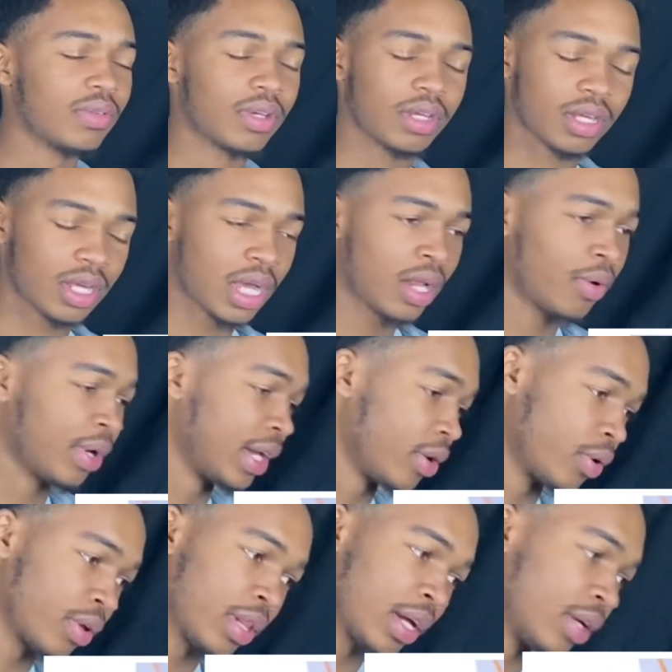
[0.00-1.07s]
I don't get
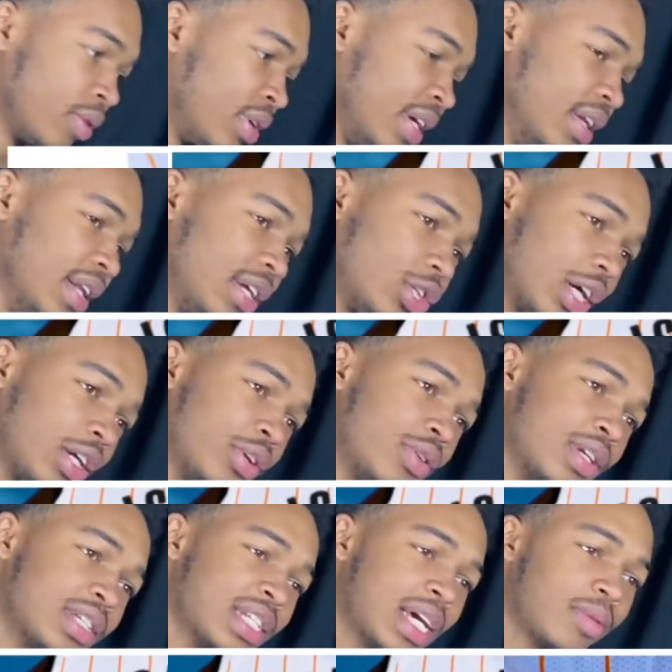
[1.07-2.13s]
Orlando. Didn't they try to do the
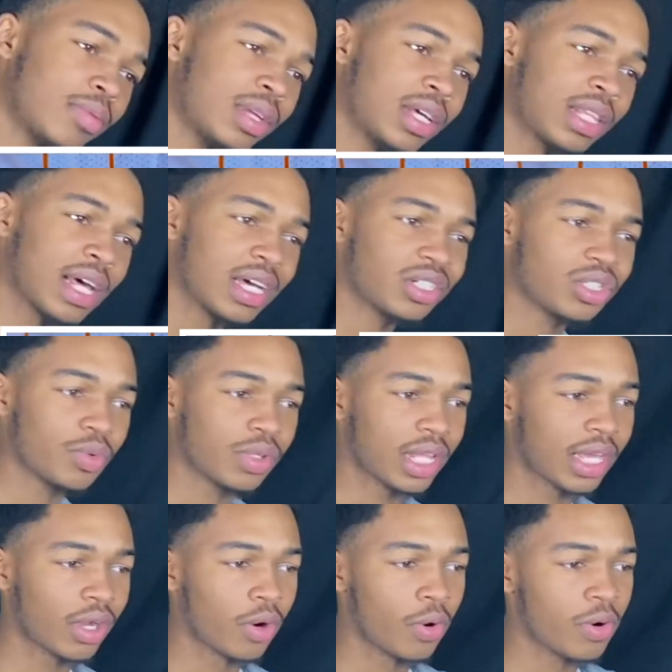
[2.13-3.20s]
same thing last year with like an
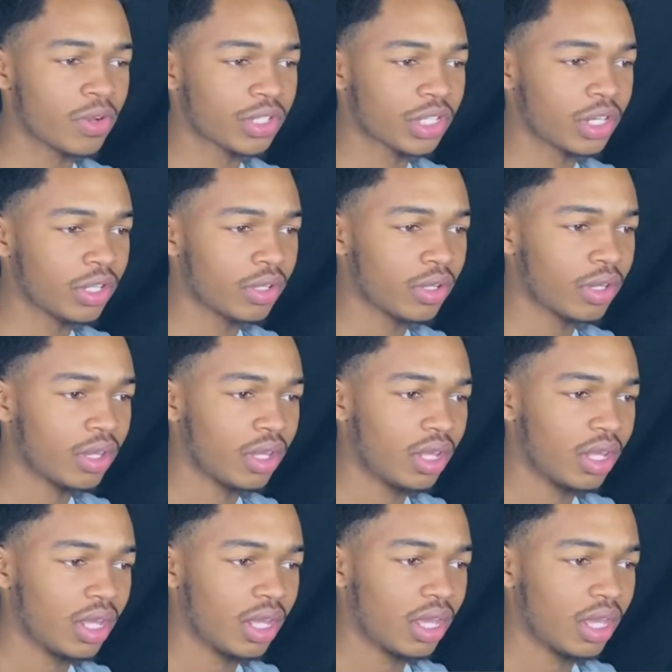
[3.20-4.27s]
orange color?
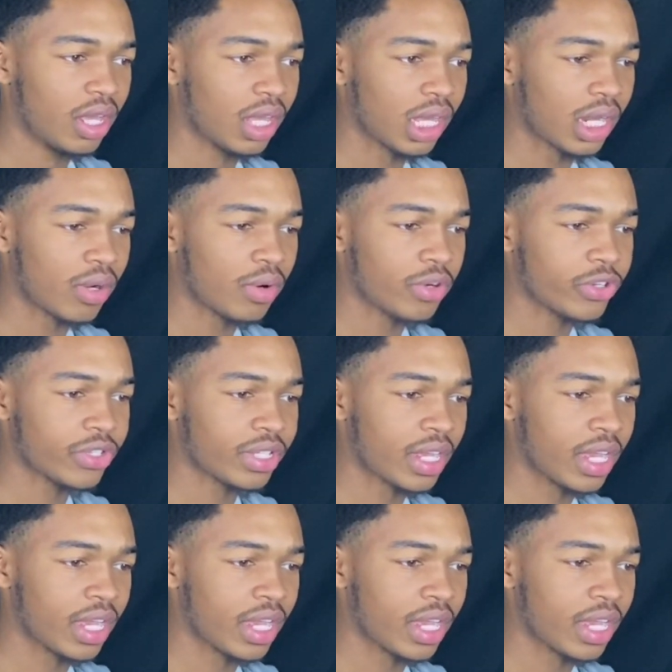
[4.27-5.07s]
I don't understand.